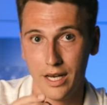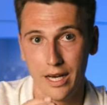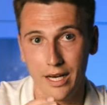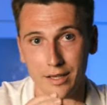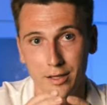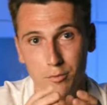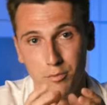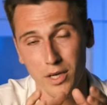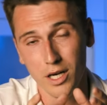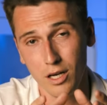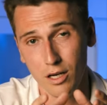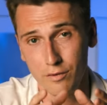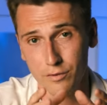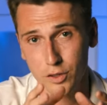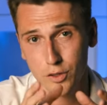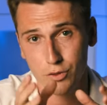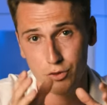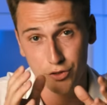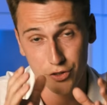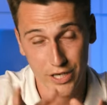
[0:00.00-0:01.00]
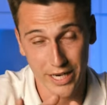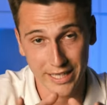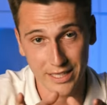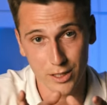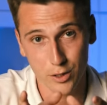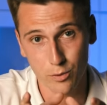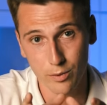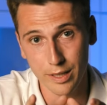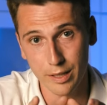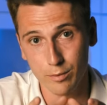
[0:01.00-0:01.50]
The middle of the
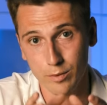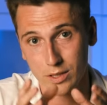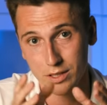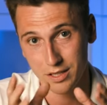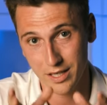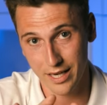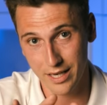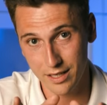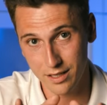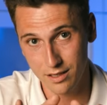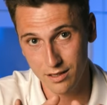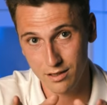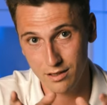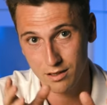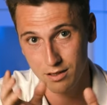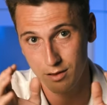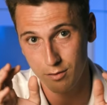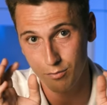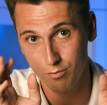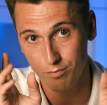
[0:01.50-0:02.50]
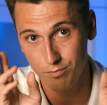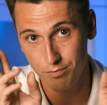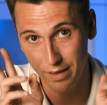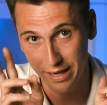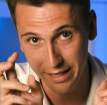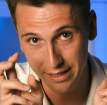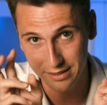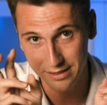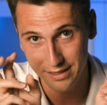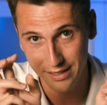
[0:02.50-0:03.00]
trajectory will then
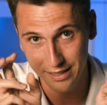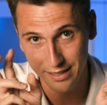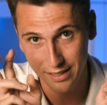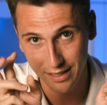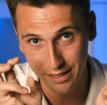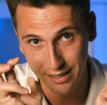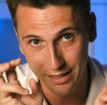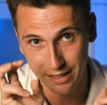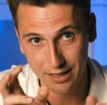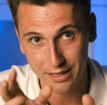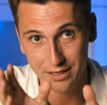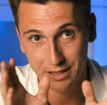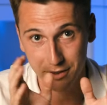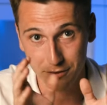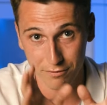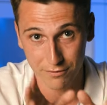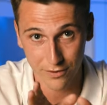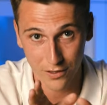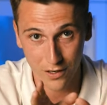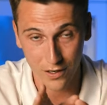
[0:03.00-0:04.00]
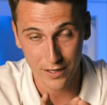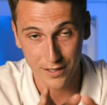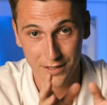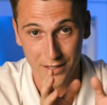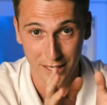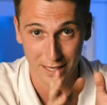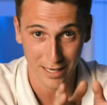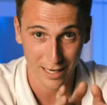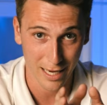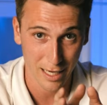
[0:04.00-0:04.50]
basically define the
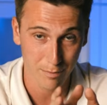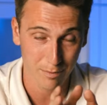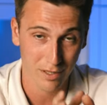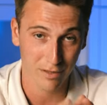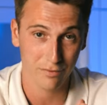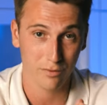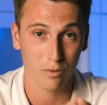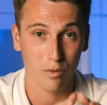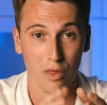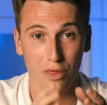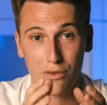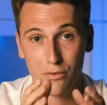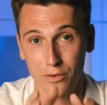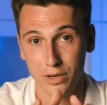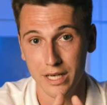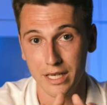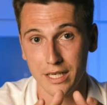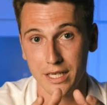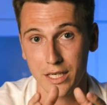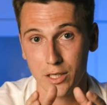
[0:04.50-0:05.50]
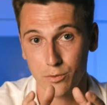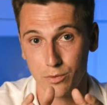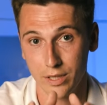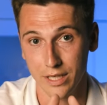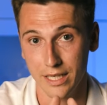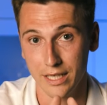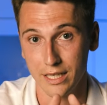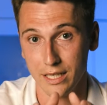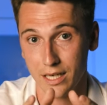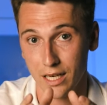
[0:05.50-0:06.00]
glide path to a three
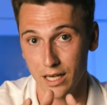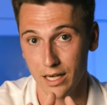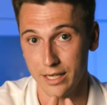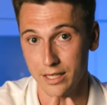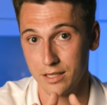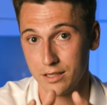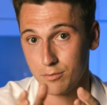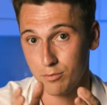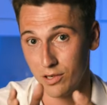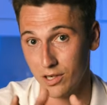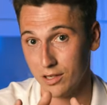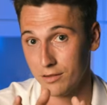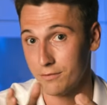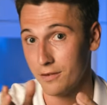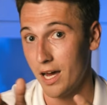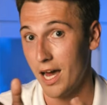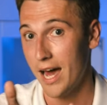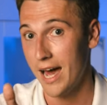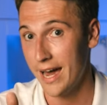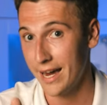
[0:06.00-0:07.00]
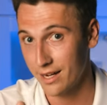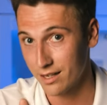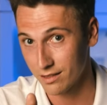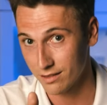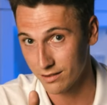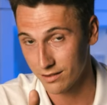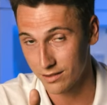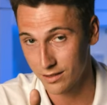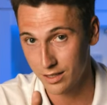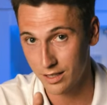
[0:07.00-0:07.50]
degree glide path
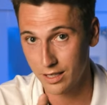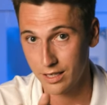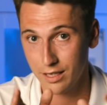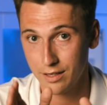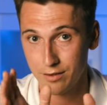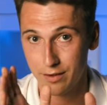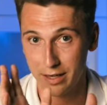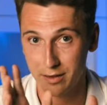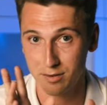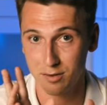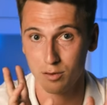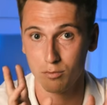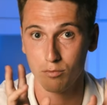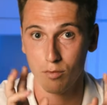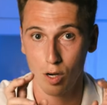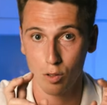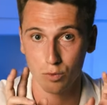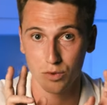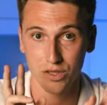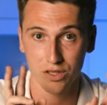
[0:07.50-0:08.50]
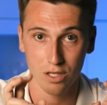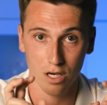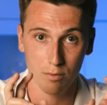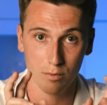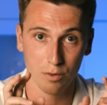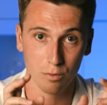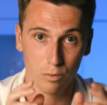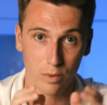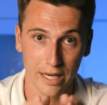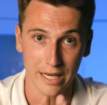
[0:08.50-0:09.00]
angle. That's the most
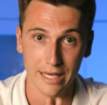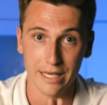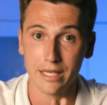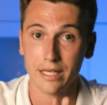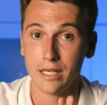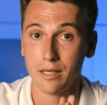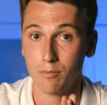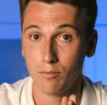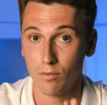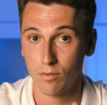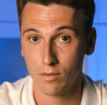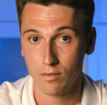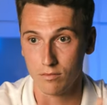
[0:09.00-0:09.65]
common way in